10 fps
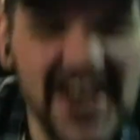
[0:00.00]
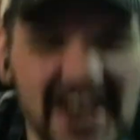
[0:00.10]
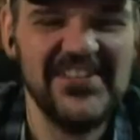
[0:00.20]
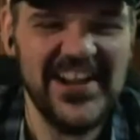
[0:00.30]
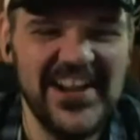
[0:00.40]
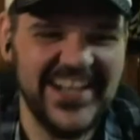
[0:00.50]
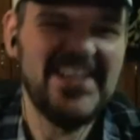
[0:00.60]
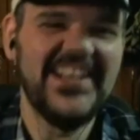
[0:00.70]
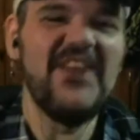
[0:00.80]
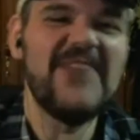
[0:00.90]
All right,
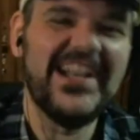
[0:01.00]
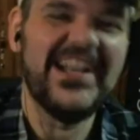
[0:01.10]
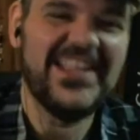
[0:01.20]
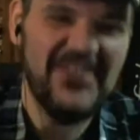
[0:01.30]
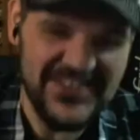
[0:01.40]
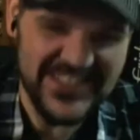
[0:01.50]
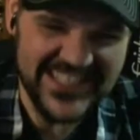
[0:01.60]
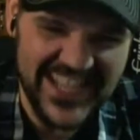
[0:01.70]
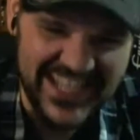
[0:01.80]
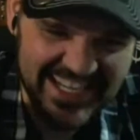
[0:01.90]
go back to what you're saying.